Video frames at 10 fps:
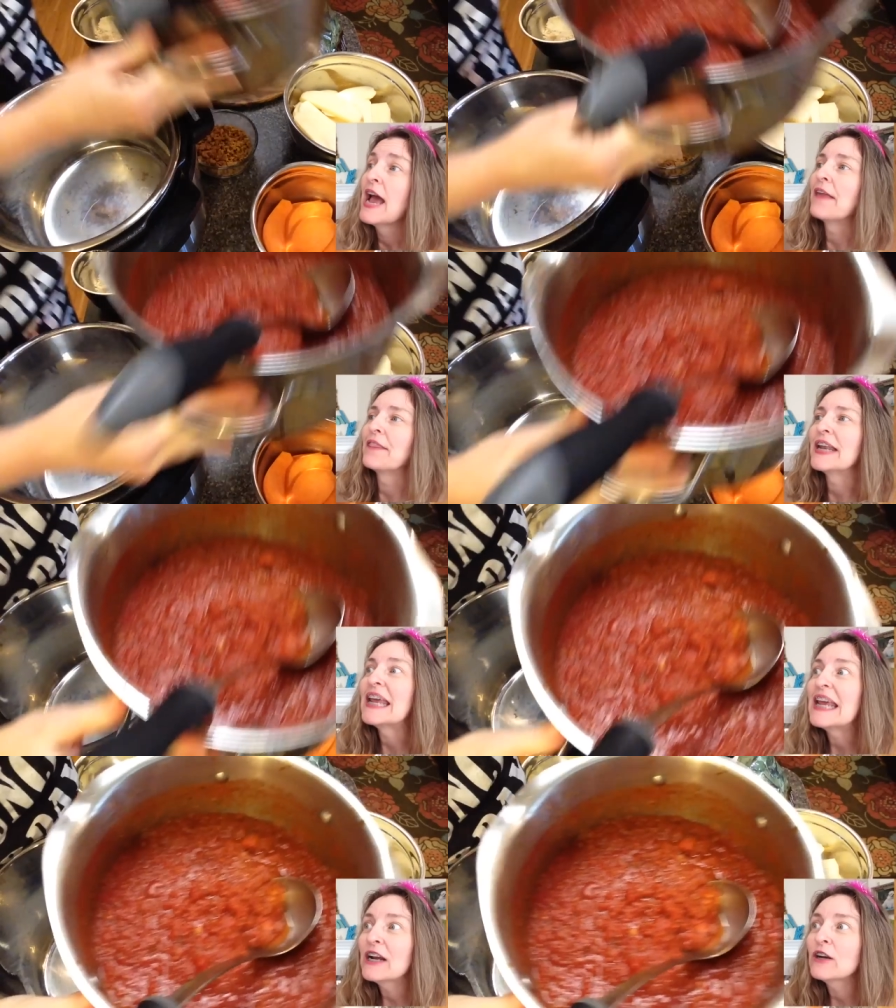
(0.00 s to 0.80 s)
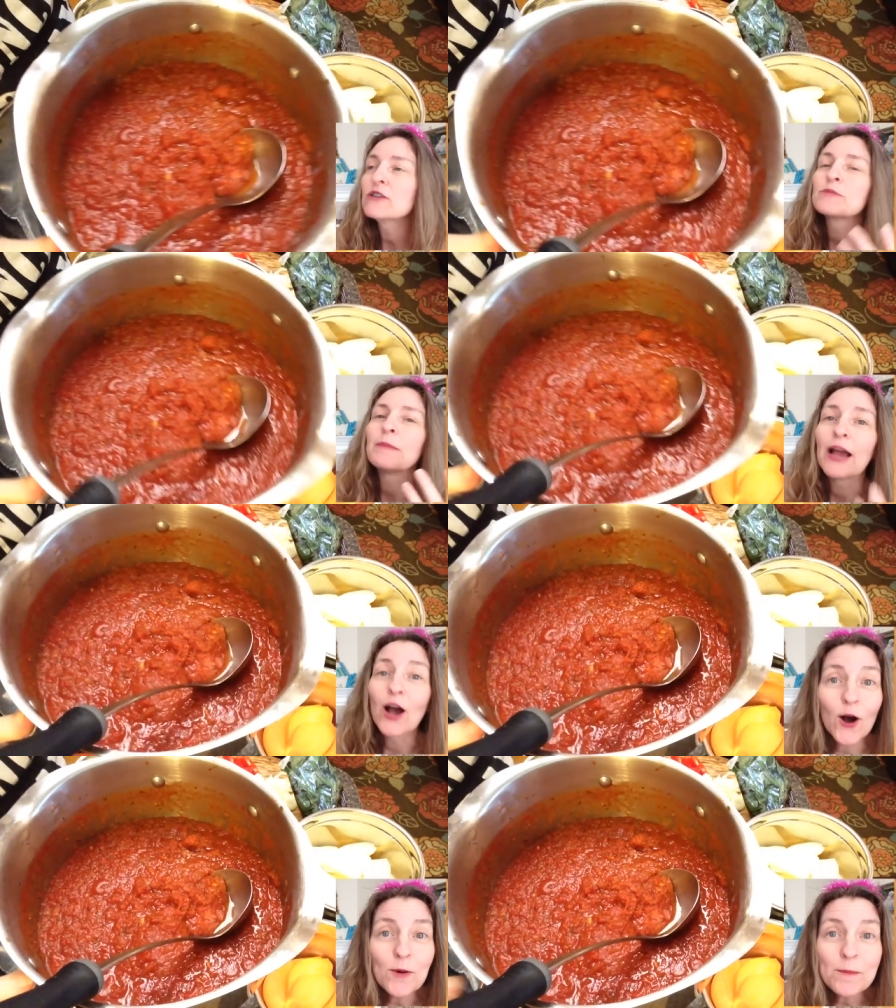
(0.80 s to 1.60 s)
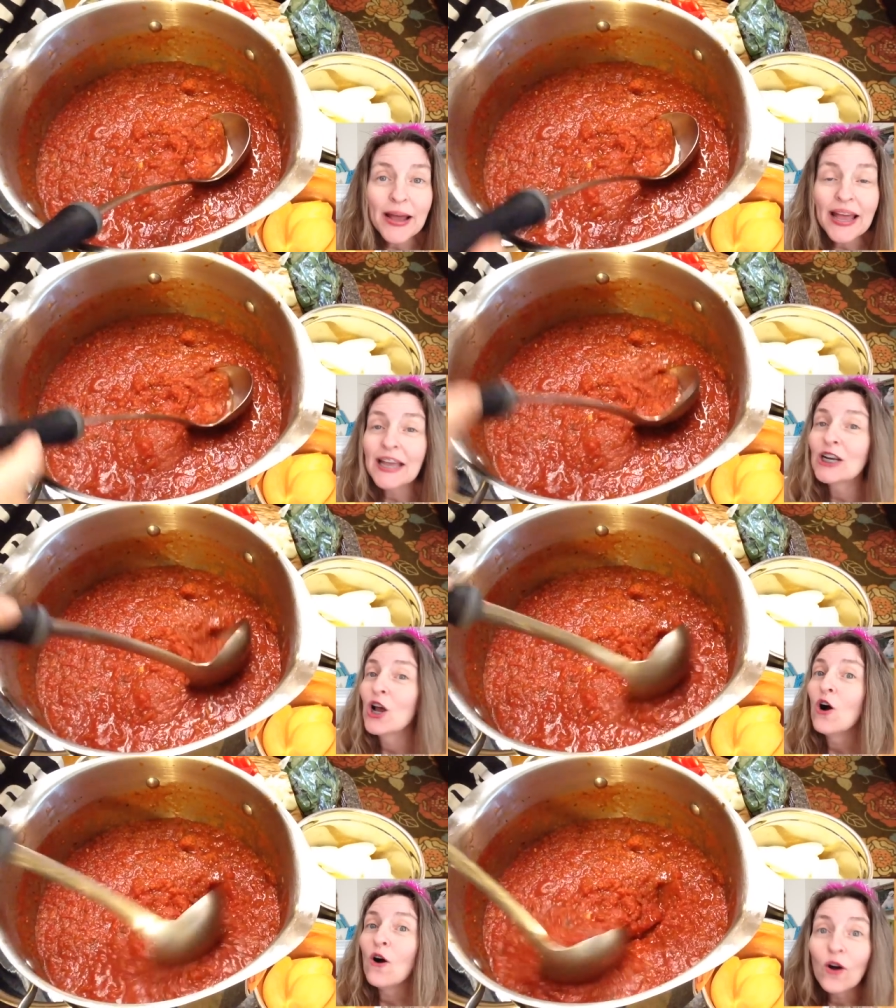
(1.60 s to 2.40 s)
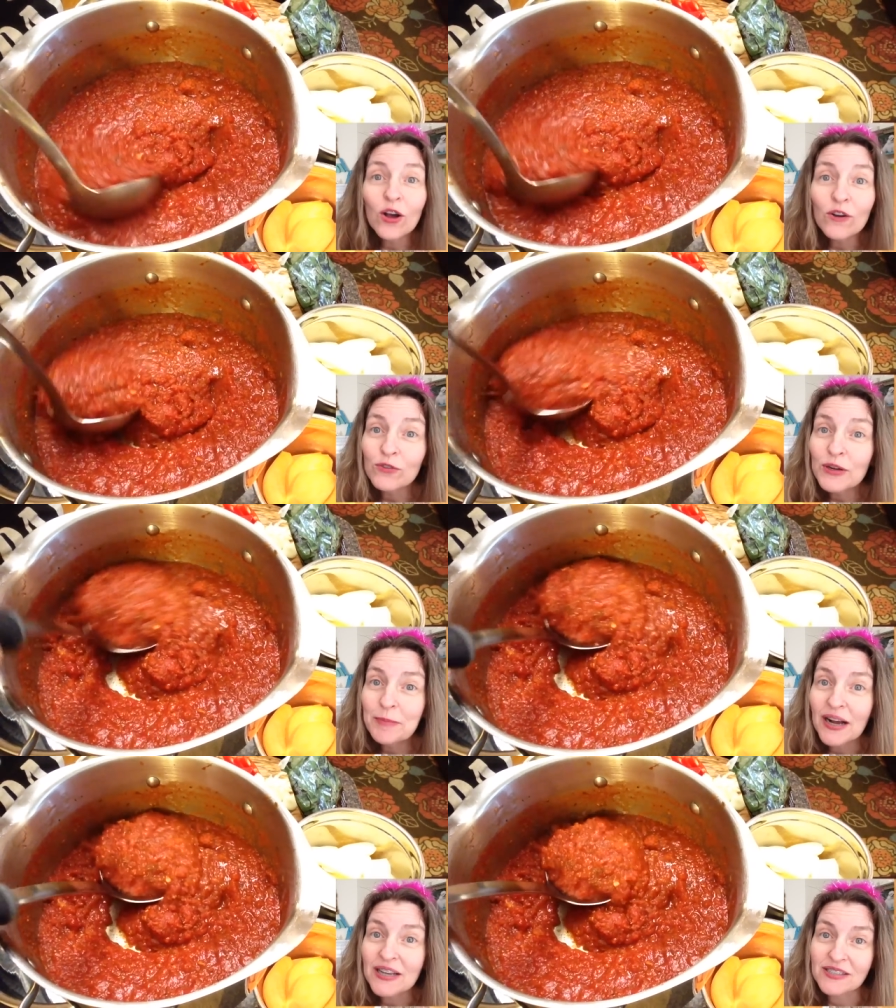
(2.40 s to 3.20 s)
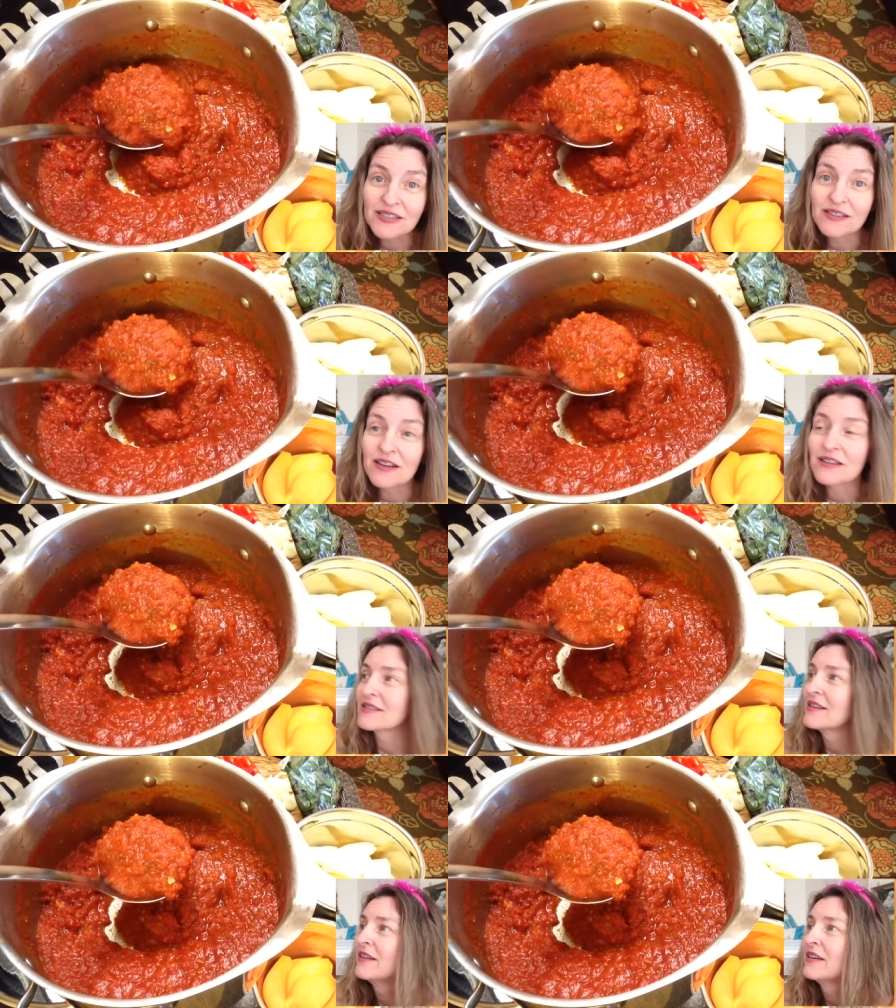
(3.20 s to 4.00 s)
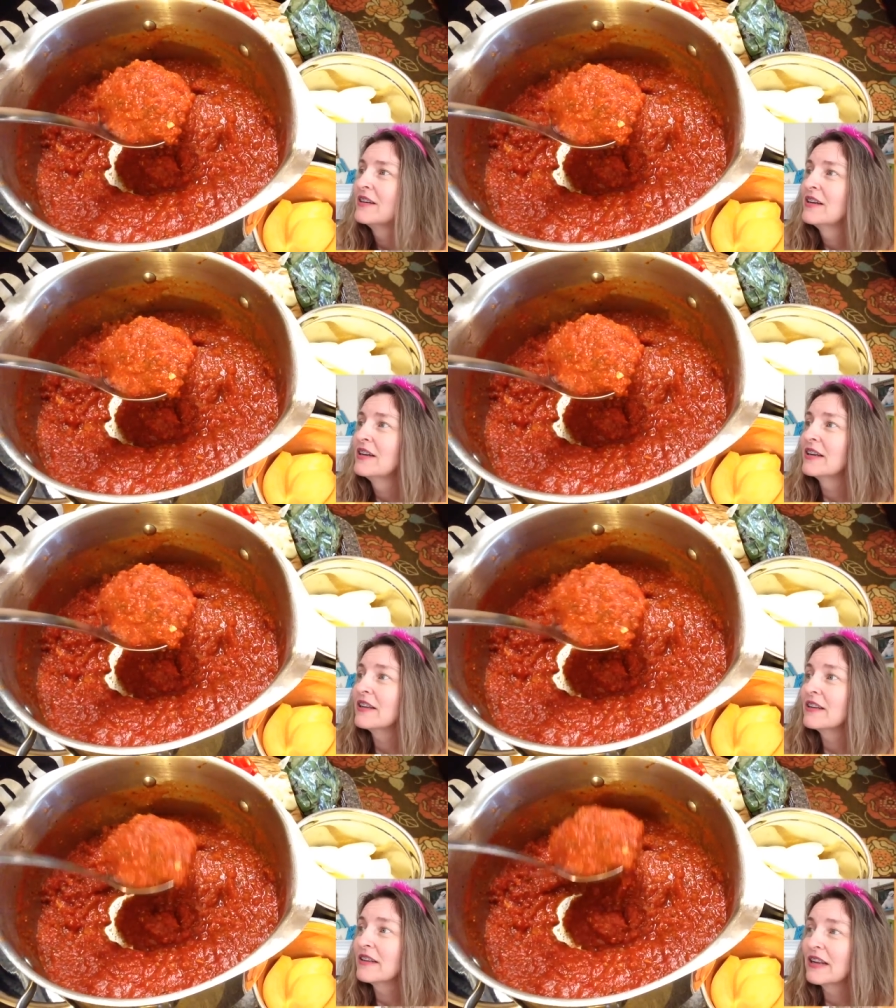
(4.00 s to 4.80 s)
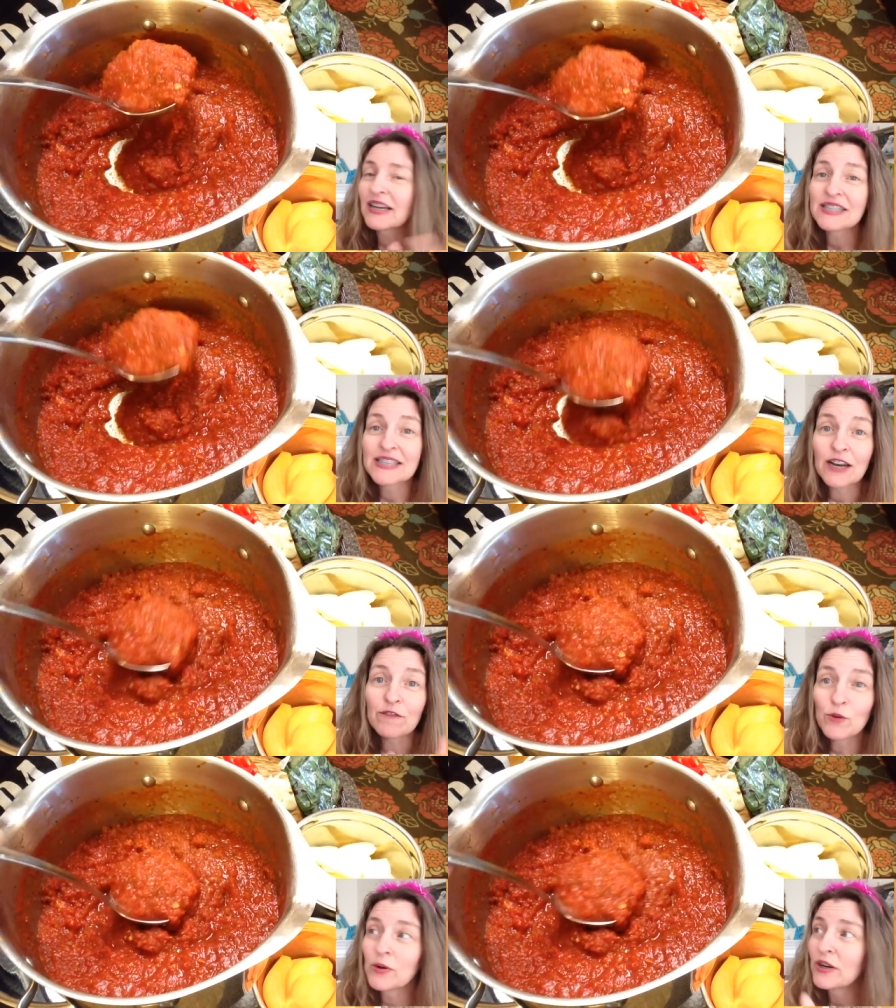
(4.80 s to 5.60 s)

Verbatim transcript: And then here's my homemade oil-free pasta sauce. It, like I said, if you